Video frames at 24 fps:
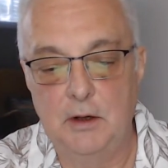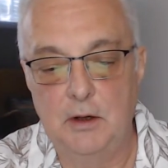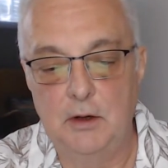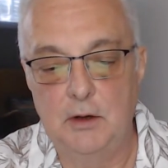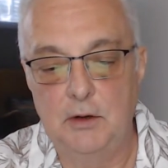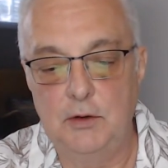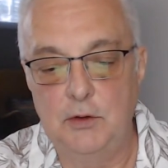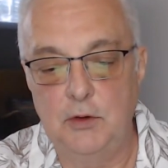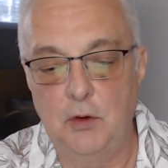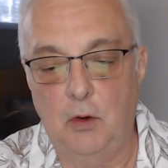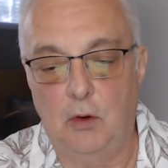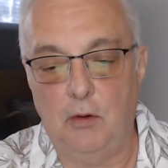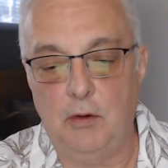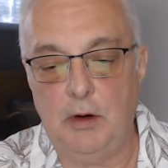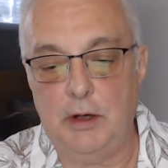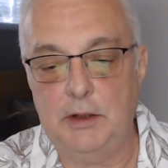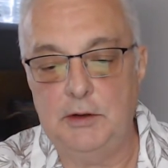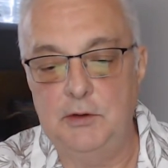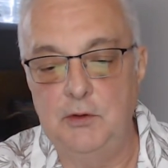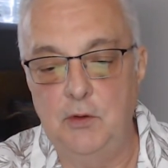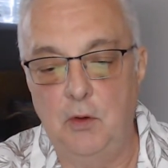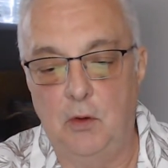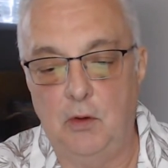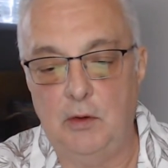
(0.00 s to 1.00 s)
nor
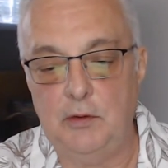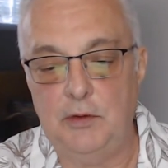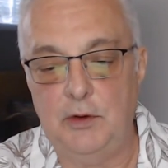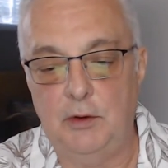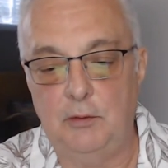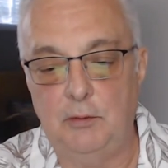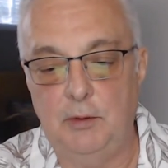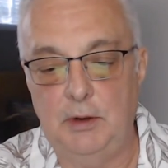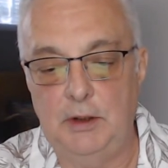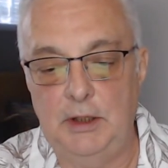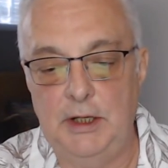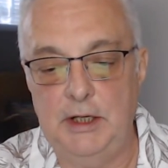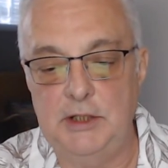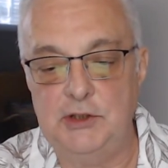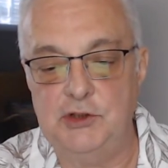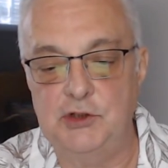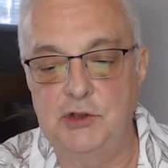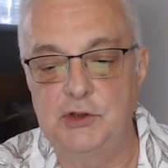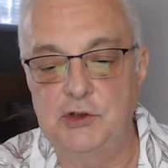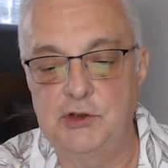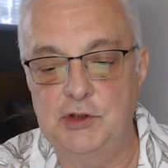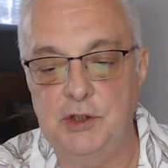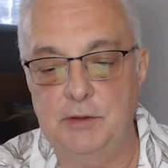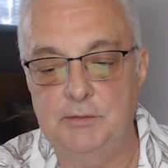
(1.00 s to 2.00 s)
ignore their
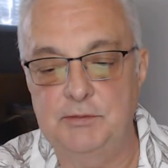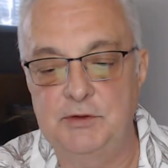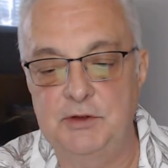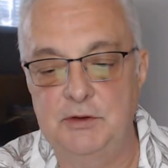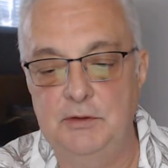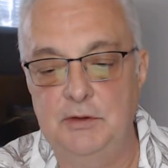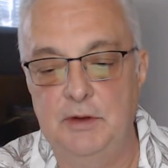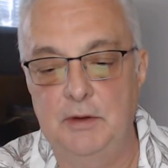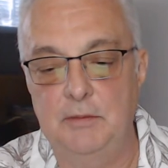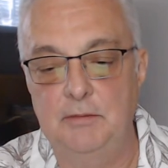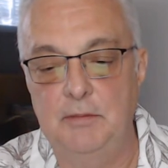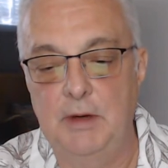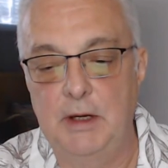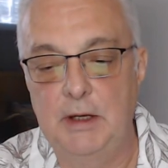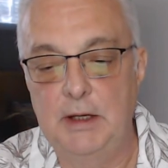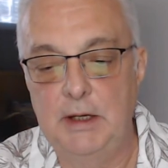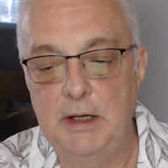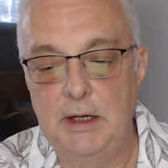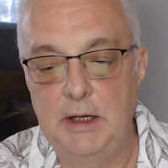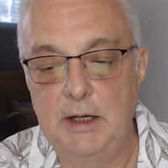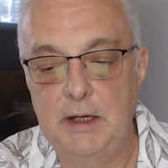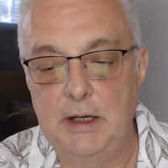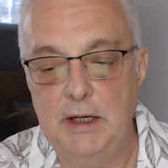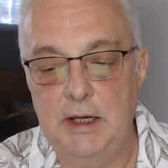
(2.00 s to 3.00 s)
relationship to them,
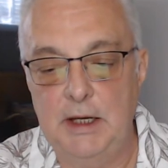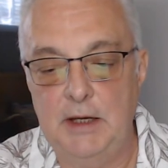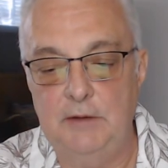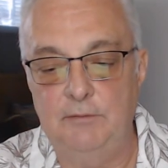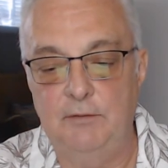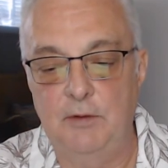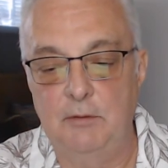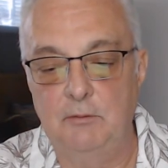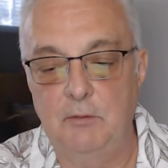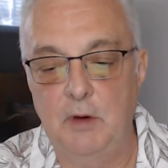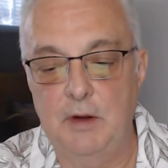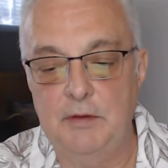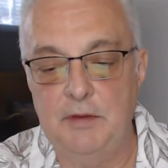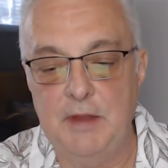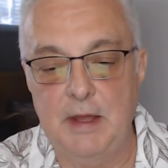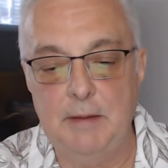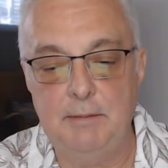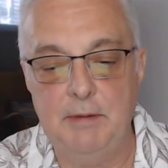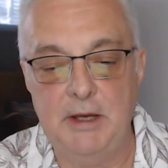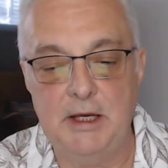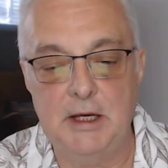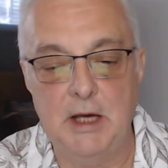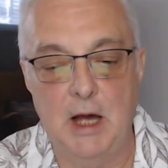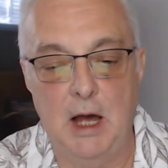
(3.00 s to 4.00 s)
even when they
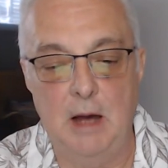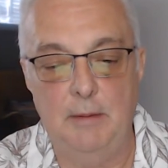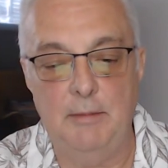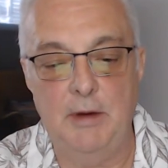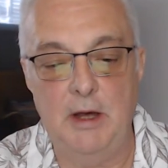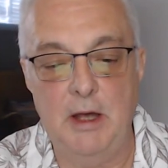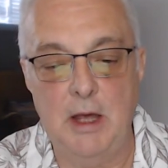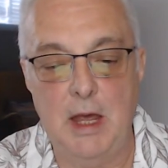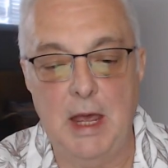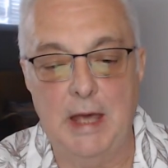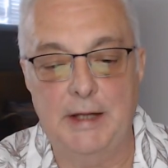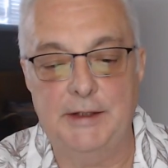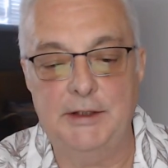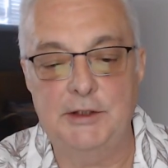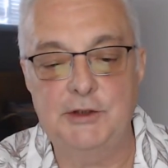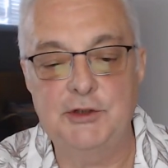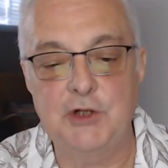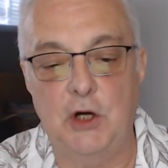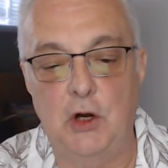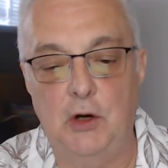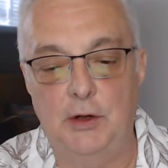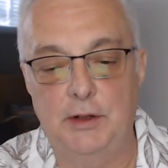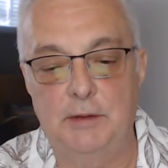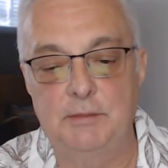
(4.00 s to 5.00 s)
become an
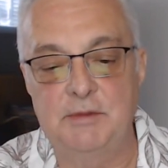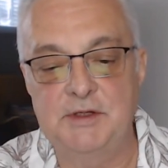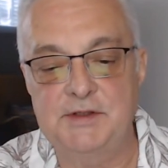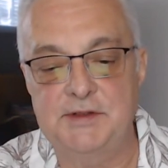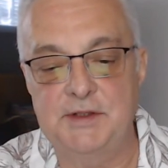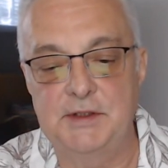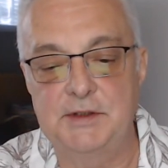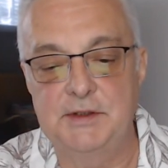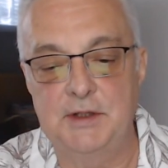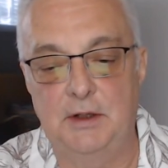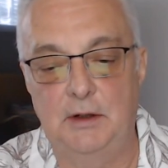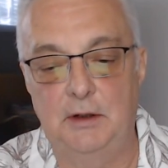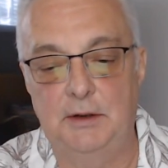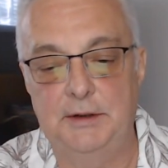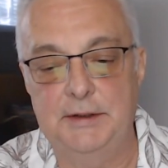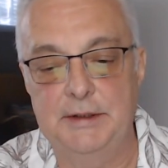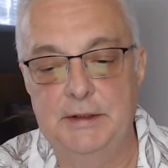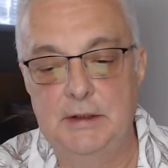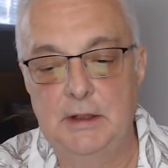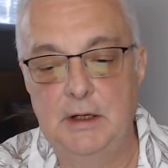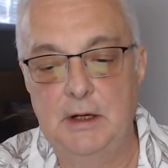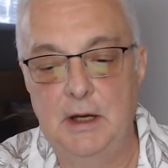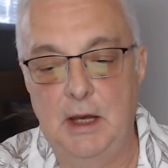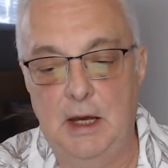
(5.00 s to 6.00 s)
autonomous adult,
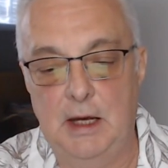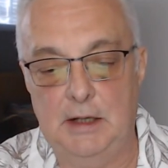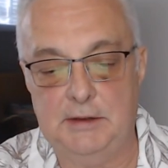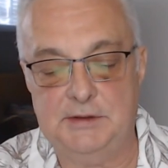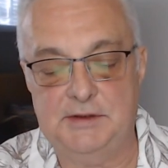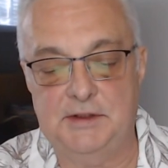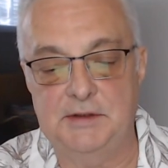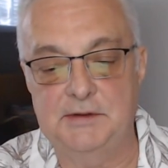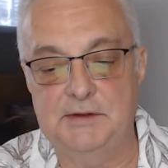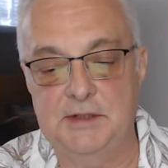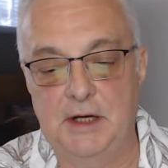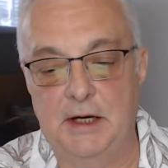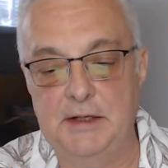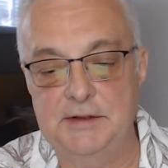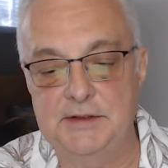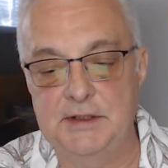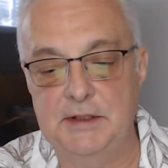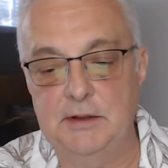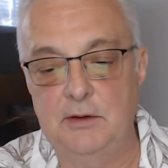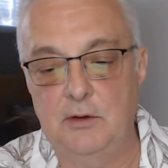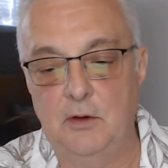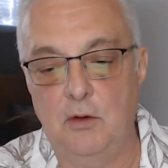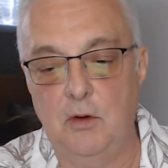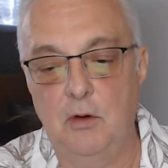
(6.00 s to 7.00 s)

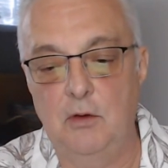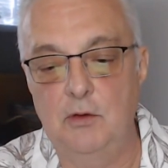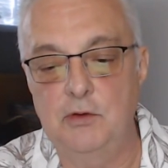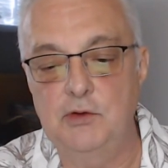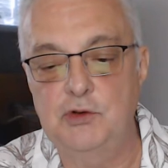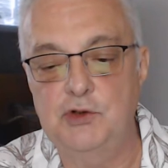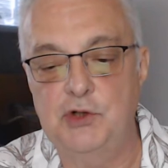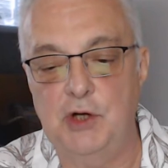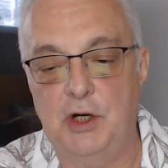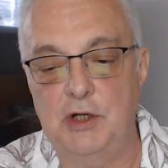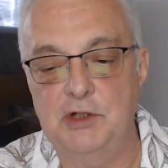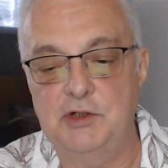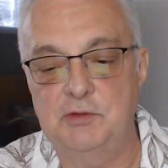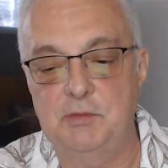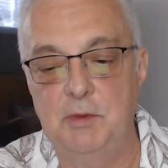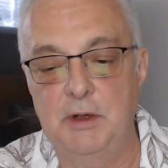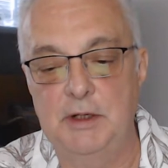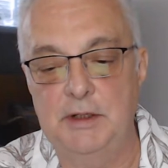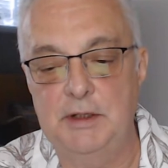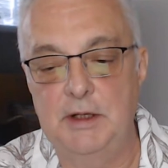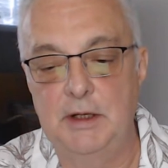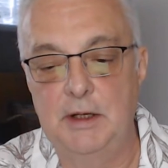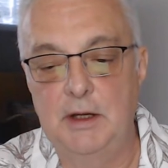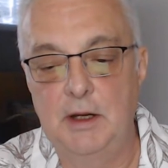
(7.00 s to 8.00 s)
exercising their own
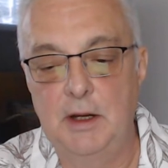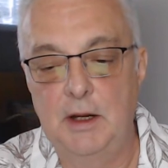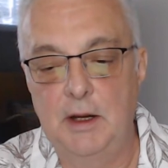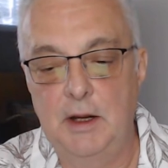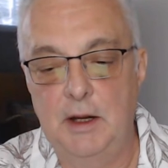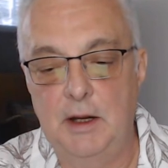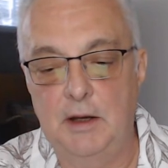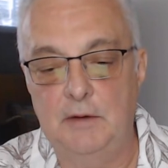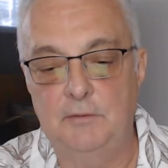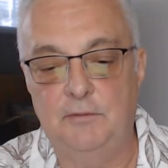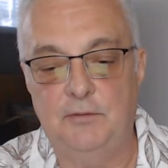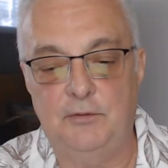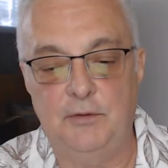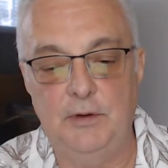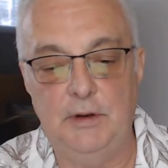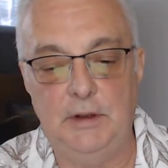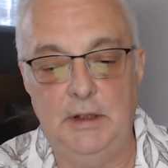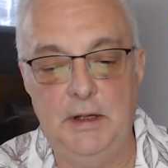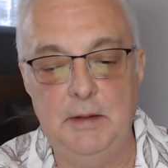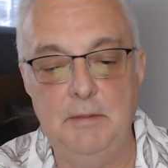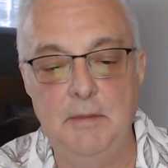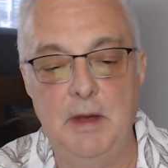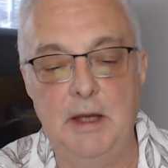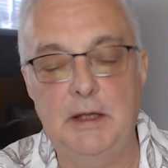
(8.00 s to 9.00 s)
judgment and
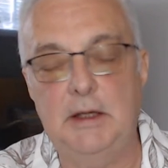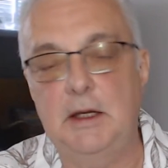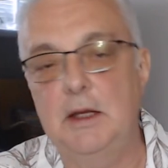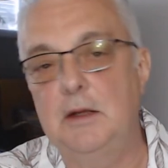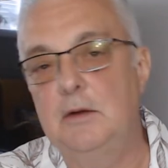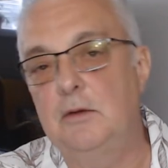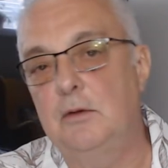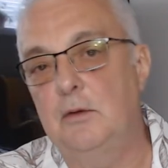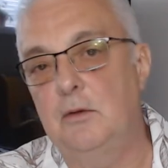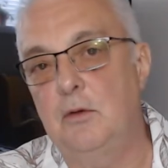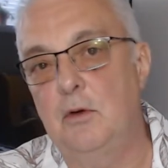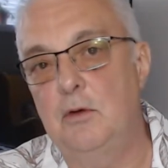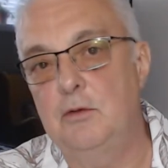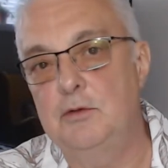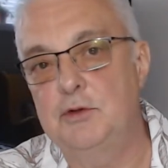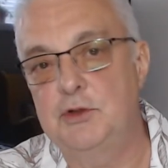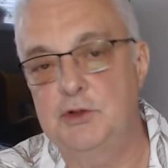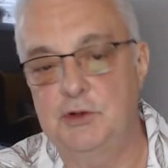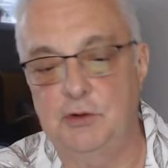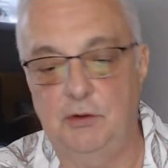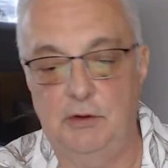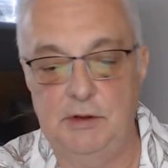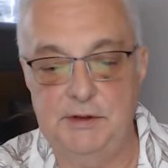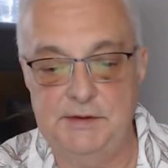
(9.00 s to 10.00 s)
freely making their own
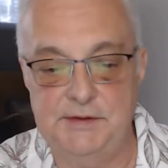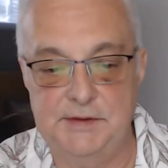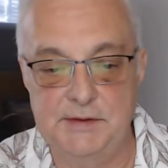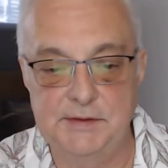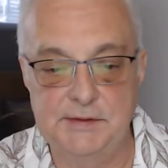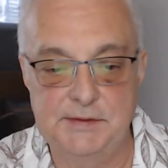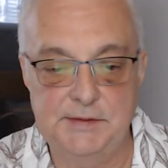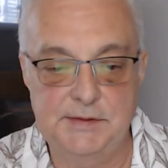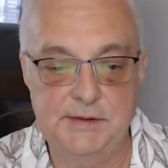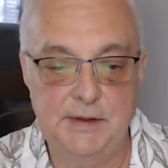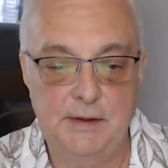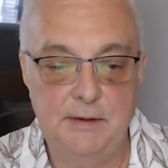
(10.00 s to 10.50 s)
choices.